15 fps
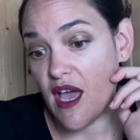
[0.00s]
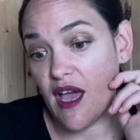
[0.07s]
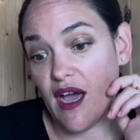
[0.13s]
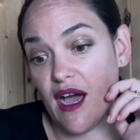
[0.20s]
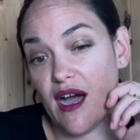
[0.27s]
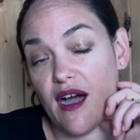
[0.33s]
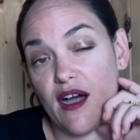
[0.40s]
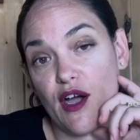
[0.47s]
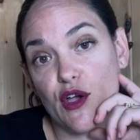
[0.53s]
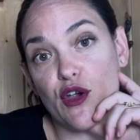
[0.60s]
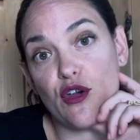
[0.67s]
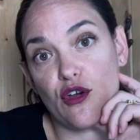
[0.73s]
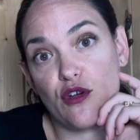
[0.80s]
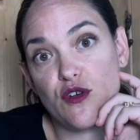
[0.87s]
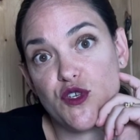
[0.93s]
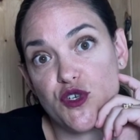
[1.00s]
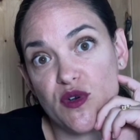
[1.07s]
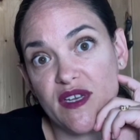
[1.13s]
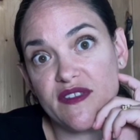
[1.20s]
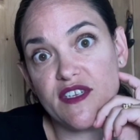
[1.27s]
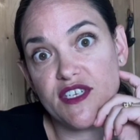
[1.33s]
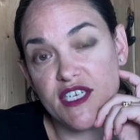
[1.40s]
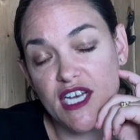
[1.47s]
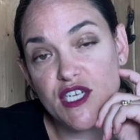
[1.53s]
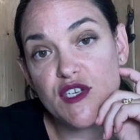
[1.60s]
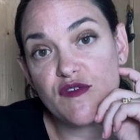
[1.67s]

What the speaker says: occurred during the Dutch